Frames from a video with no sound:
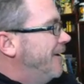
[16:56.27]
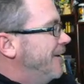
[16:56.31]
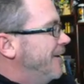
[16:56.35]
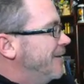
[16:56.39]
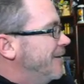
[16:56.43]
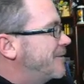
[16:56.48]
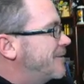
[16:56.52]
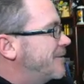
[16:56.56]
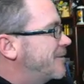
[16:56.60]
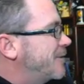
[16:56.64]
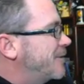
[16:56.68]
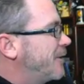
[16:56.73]

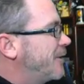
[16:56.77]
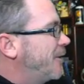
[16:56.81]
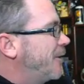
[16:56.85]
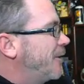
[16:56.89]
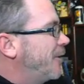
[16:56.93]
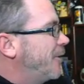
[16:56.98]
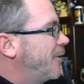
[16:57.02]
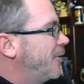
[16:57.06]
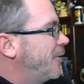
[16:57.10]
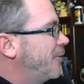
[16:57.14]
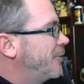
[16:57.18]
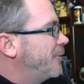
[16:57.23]

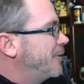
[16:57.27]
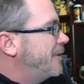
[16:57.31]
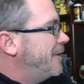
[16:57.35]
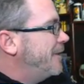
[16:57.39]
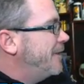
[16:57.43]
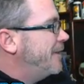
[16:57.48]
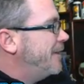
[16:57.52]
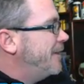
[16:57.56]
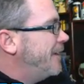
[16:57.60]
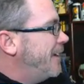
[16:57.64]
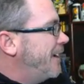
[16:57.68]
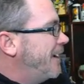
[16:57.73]
so
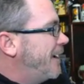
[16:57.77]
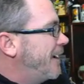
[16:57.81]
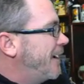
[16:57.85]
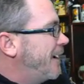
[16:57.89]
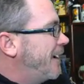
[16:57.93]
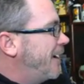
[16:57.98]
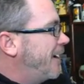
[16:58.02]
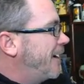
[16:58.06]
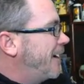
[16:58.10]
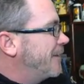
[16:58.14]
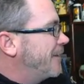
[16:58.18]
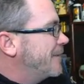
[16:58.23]

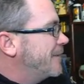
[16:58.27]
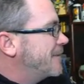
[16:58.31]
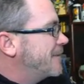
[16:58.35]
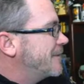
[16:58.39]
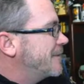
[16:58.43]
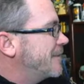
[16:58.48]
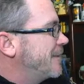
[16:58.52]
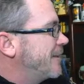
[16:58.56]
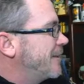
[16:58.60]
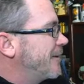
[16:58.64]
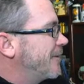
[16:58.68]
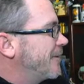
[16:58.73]
yeah. Let's
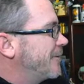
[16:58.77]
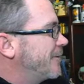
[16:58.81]
see here.